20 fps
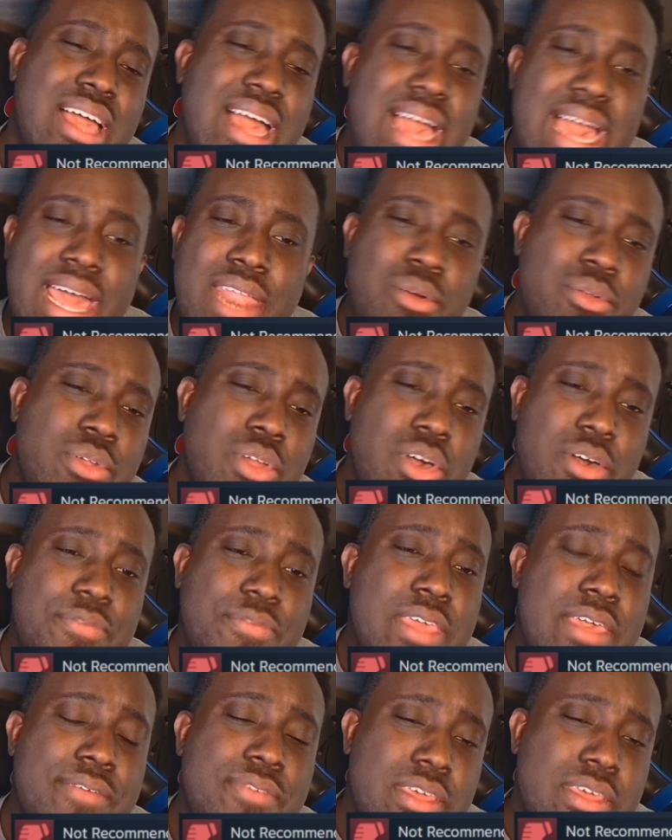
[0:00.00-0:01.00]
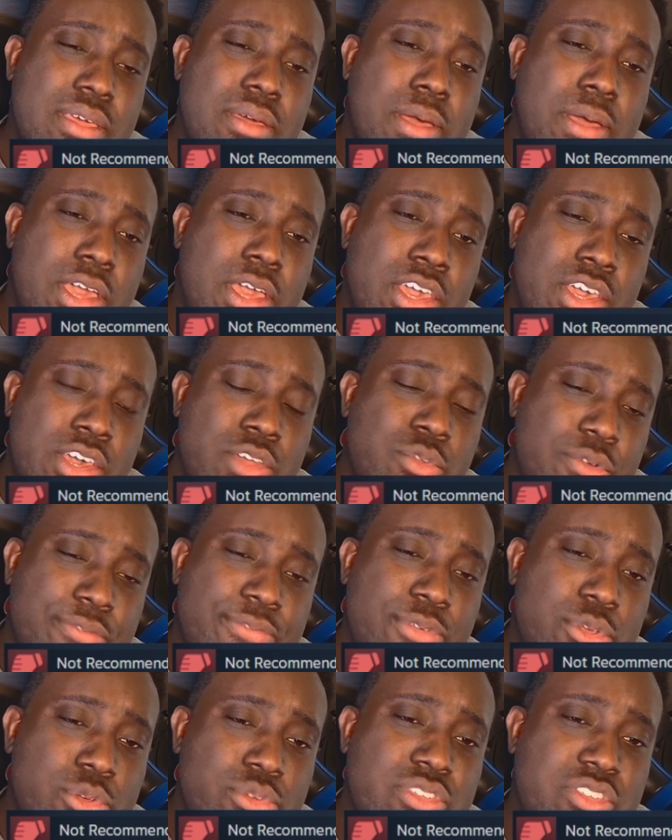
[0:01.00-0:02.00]
I don't know if giving good
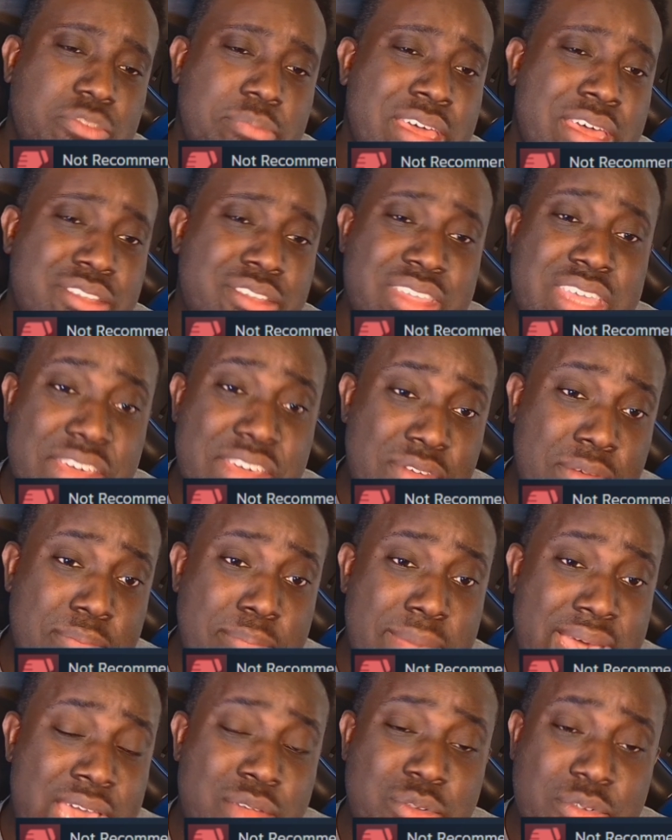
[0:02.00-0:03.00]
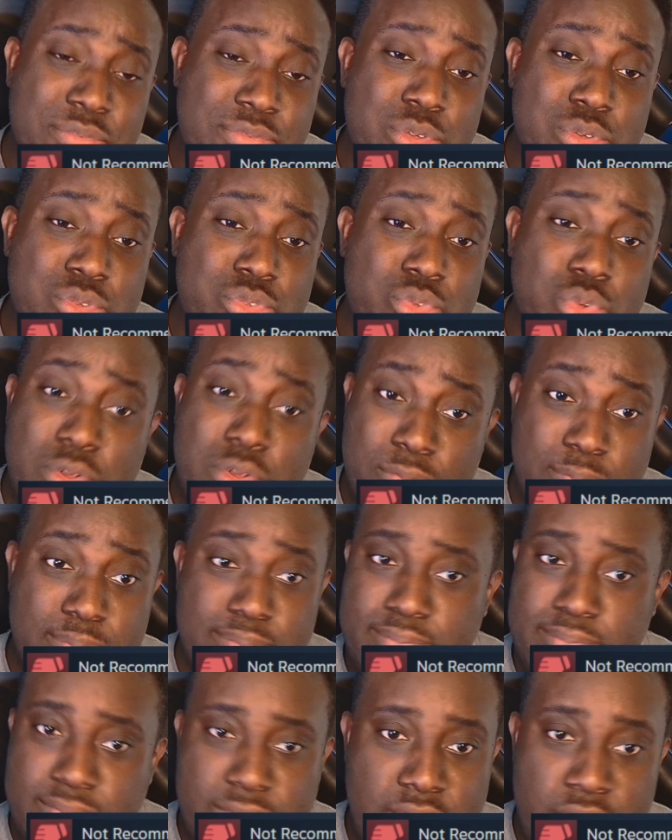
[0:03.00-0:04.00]
reviews is better than giving bad reviews or
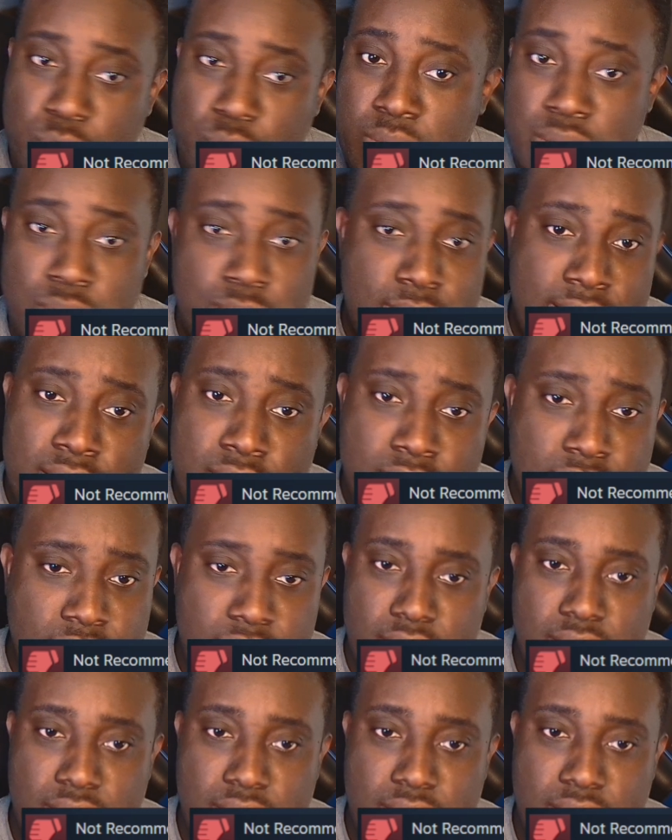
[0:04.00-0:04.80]
other way around.